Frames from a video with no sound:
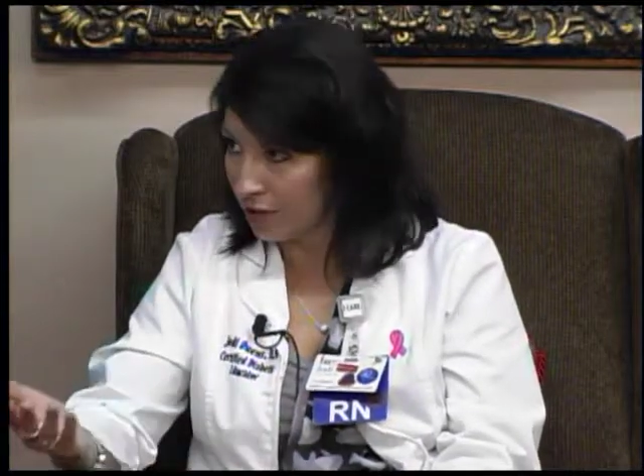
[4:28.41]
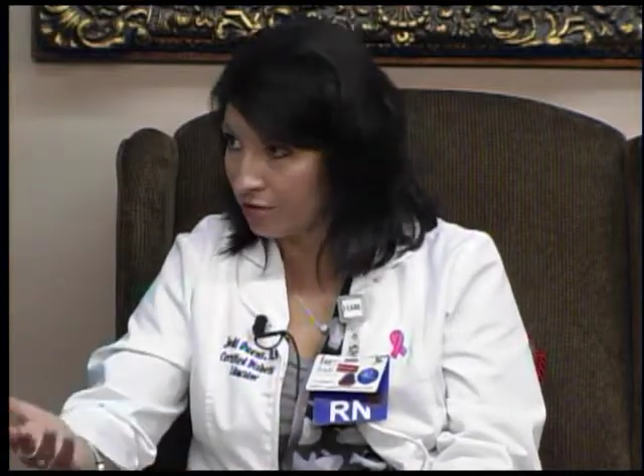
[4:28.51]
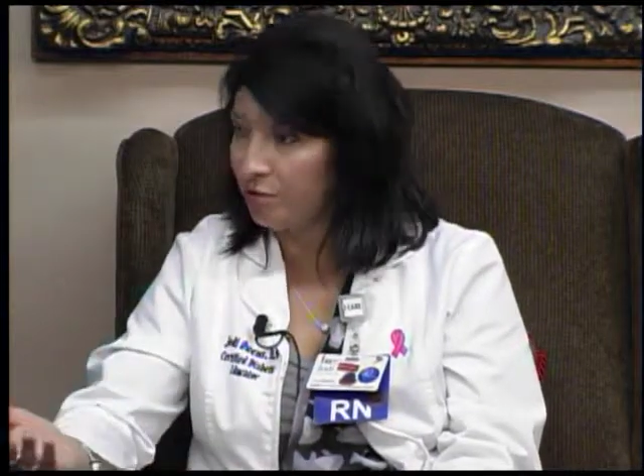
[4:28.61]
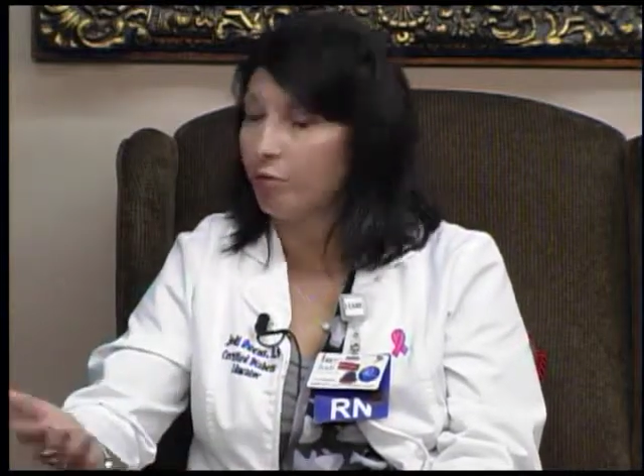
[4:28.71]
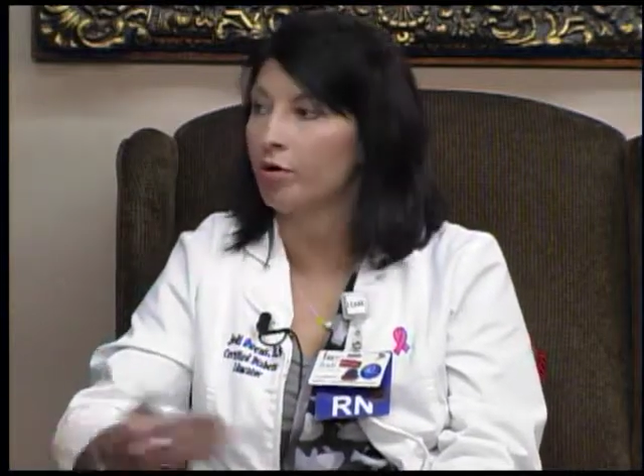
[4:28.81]
your
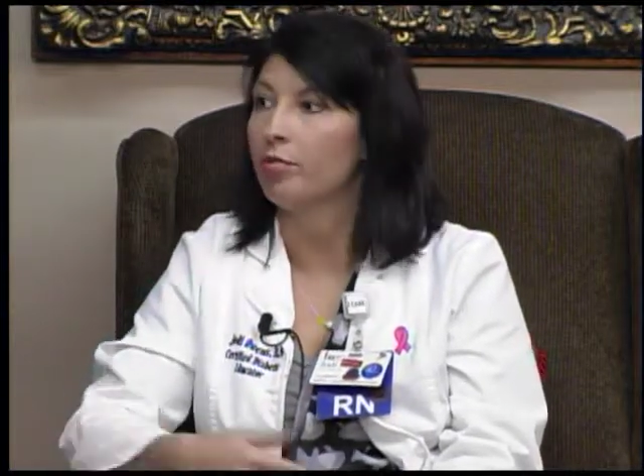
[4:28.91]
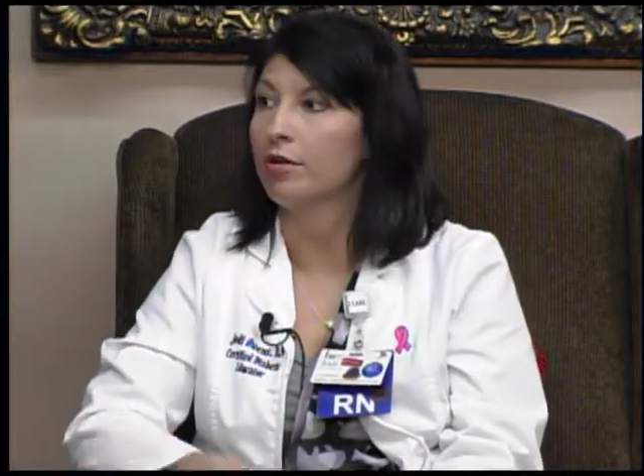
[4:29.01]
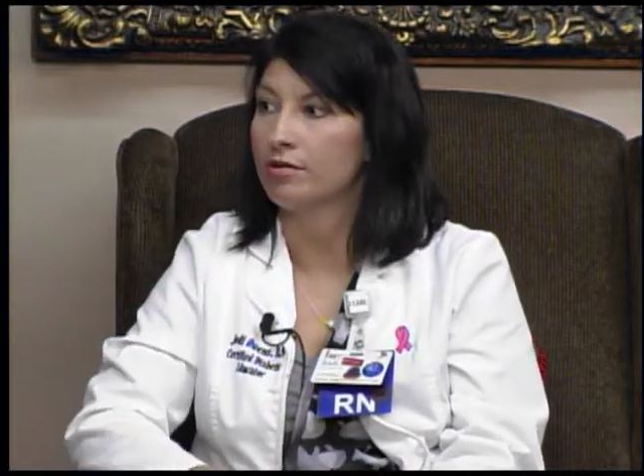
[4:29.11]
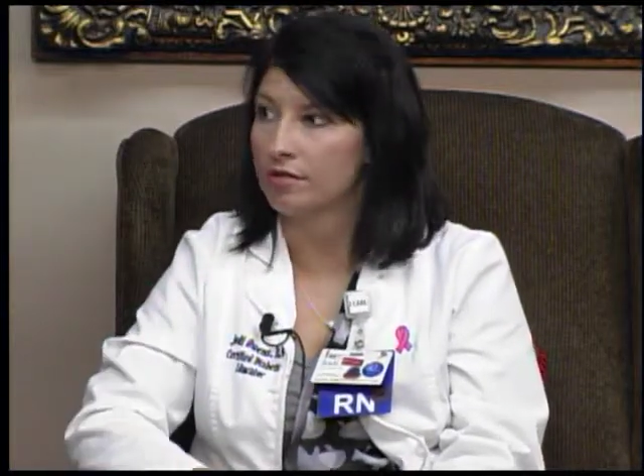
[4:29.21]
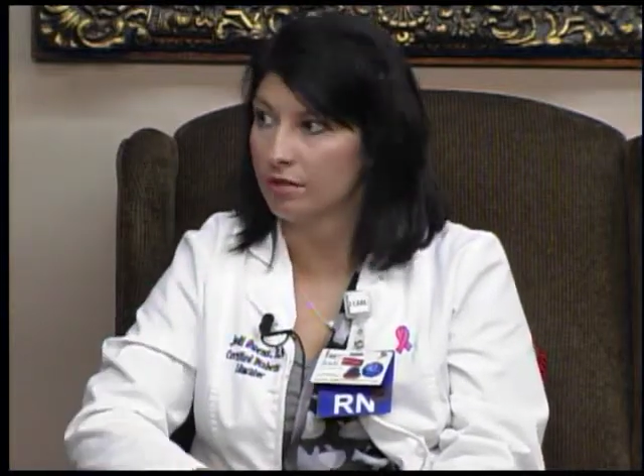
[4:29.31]
support
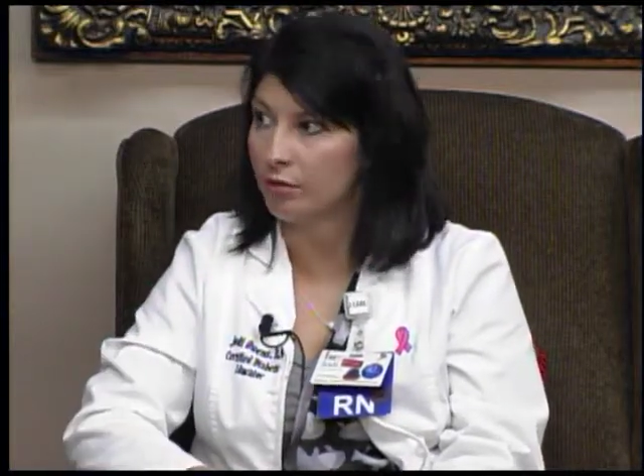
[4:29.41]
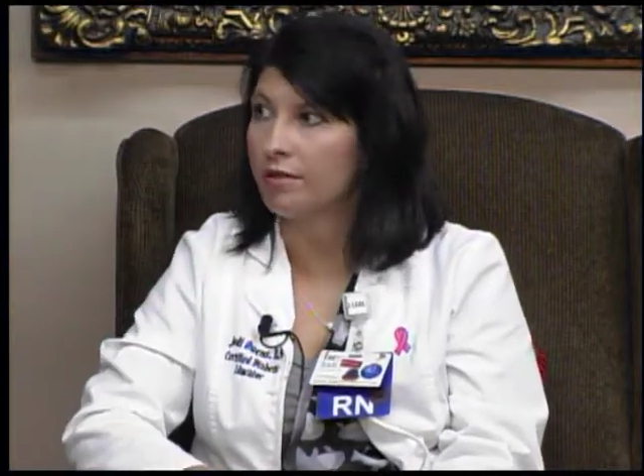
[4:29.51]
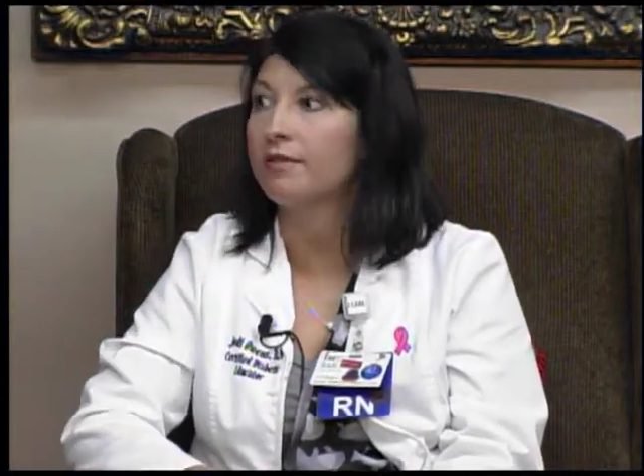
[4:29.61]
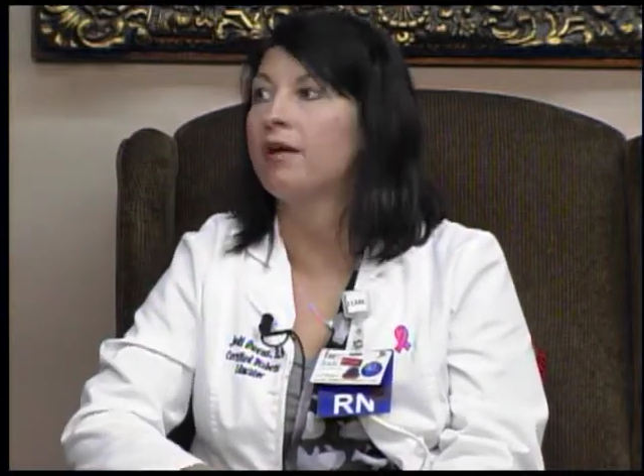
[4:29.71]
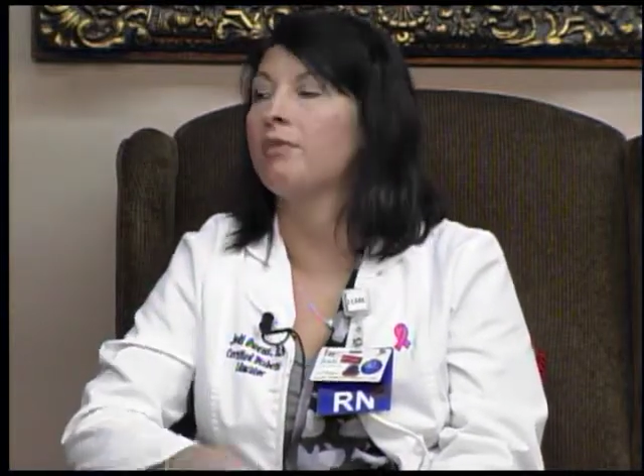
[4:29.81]
person,
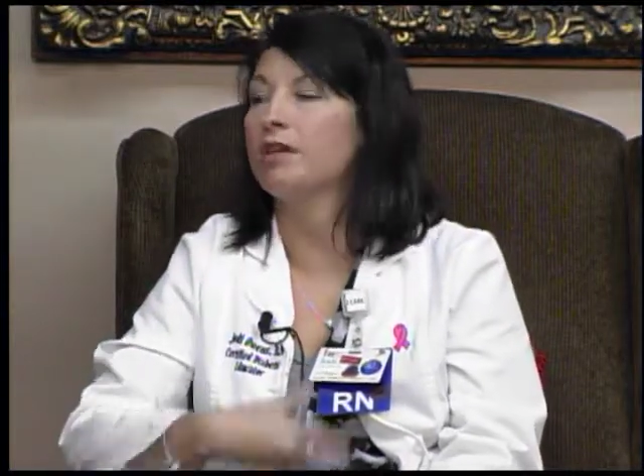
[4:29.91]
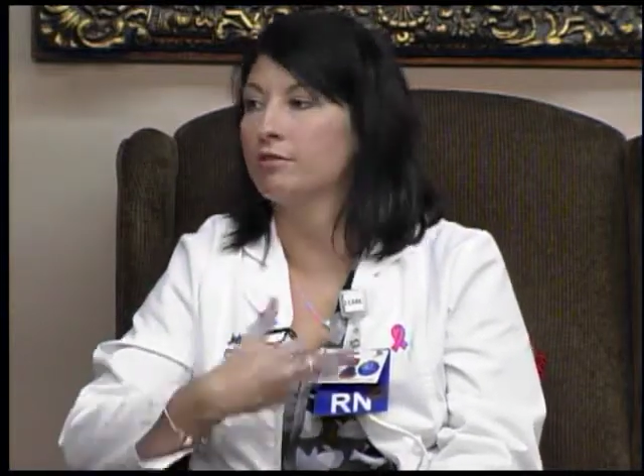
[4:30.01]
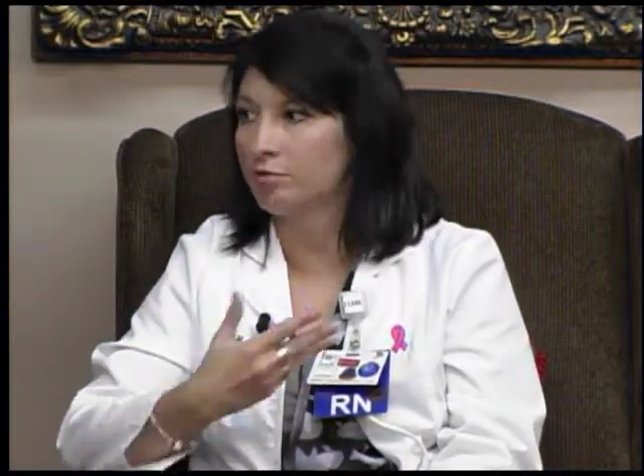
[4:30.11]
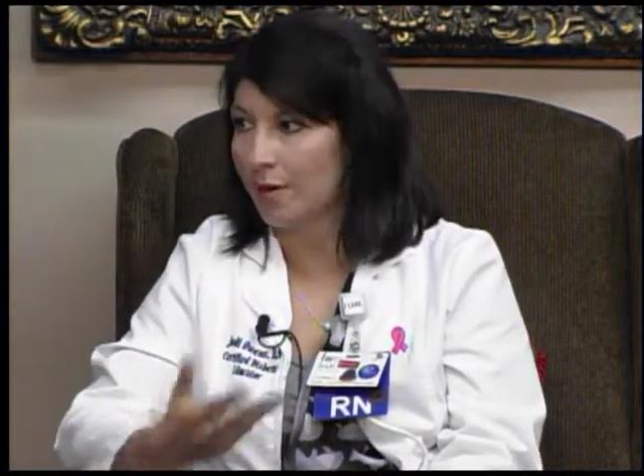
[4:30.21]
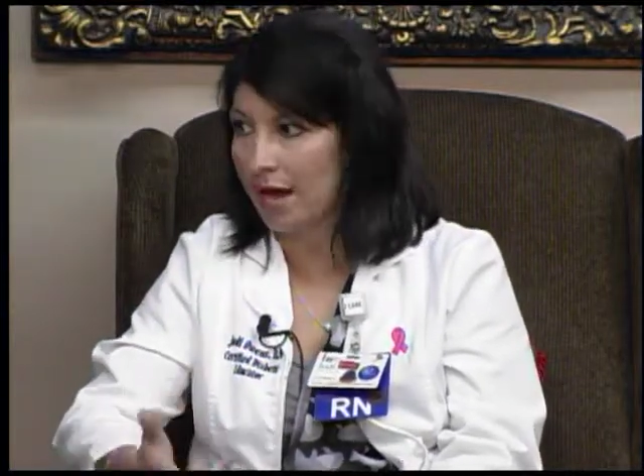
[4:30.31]
whether that be your
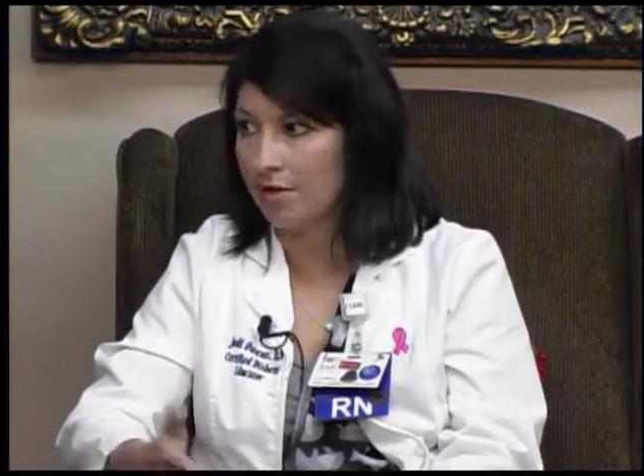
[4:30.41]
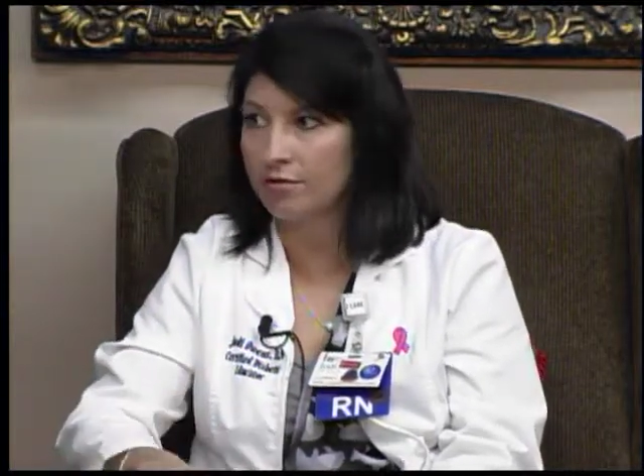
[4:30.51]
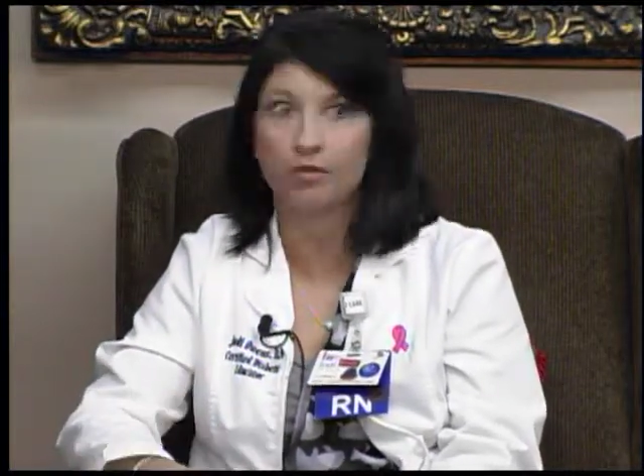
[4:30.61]
spouse